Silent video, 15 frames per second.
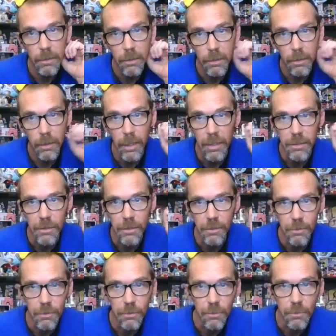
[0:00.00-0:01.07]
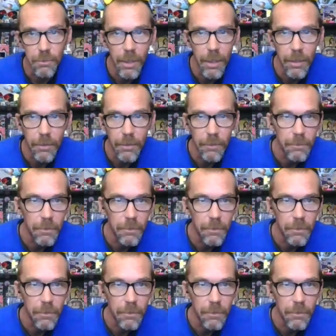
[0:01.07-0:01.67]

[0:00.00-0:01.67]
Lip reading: that has a YouTube channel